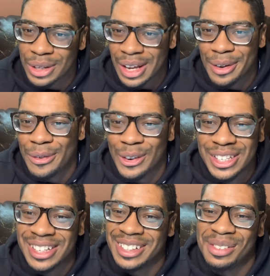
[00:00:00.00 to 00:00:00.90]
I haven't
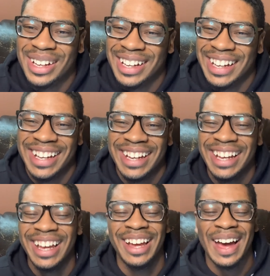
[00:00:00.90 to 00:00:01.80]
focused on him.
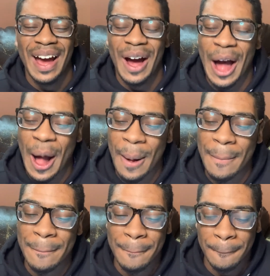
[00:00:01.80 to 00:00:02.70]
um,
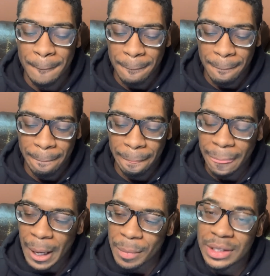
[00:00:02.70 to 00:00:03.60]

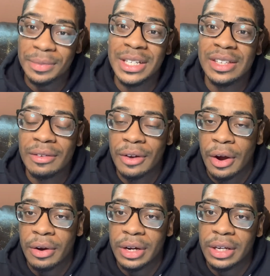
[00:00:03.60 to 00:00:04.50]
but to me, Steph
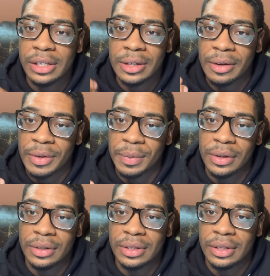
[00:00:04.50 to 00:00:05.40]
Curry is the M V P
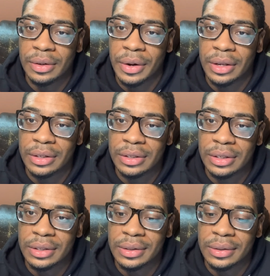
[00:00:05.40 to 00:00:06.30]
of this, the regular
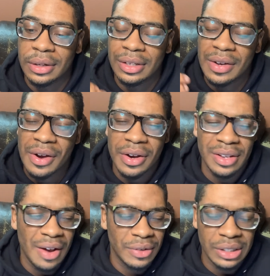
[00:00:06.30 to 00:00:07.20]
season. Steph Curry is
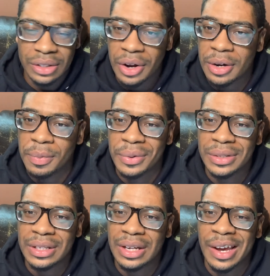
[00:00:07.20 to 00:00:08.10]
averaging thirty points
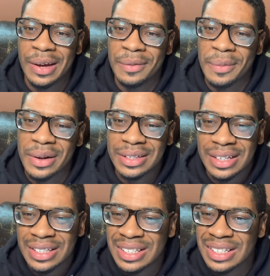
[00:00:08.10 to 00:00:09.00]
a game, about
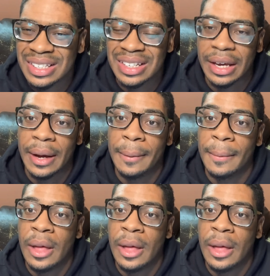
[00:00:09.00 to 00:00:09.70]
six assists a game.